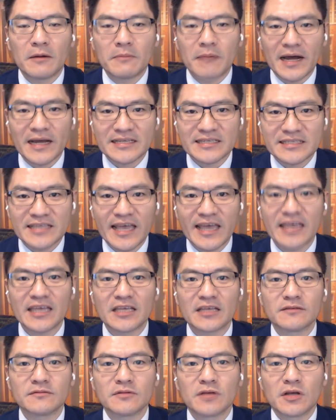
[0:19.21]
by
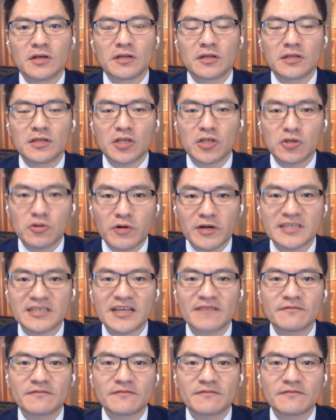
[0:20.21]
saying the U.S.